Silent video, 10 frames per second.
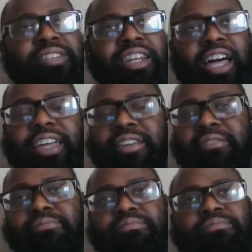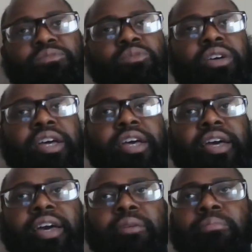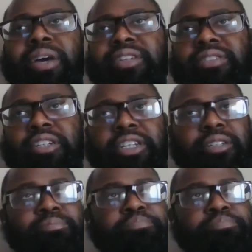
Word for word: the like and basically